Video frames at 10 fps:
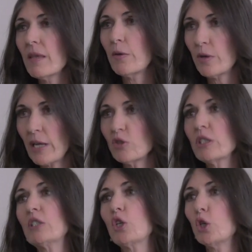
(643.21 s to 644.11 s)
They were
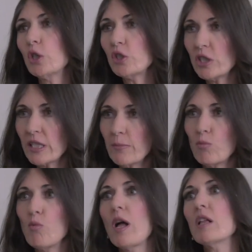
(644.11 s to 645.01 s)
actually encouraging
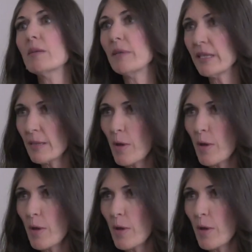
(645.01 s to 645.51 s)
them, welcoming them,